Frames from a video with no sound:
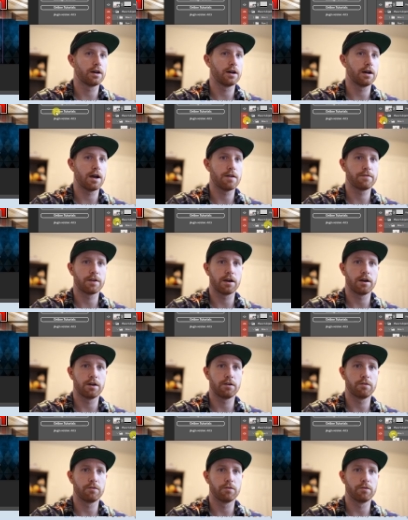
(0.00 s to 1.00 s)
I've
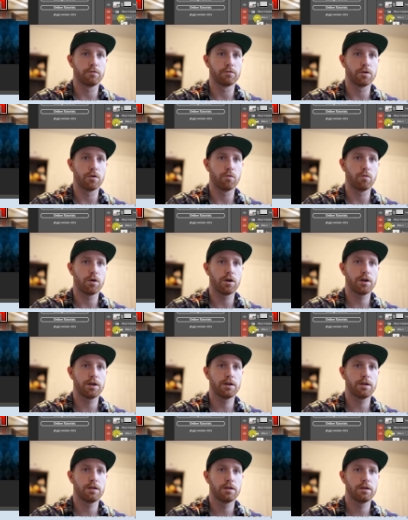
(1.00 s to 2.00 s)
got row
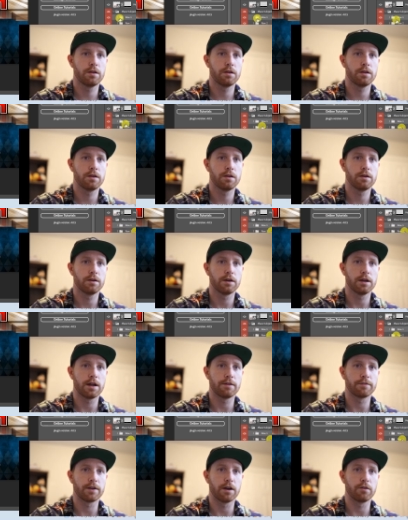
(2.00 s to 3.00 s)
1 and
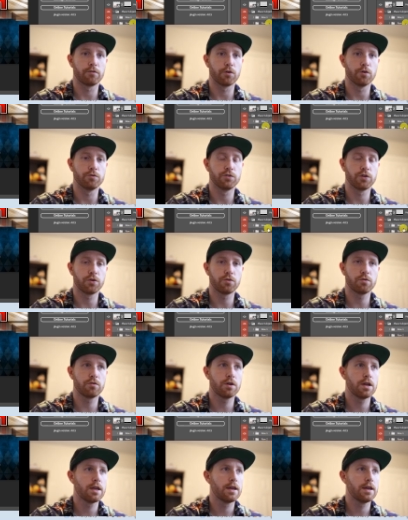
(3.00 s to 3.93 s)
I've got row 2,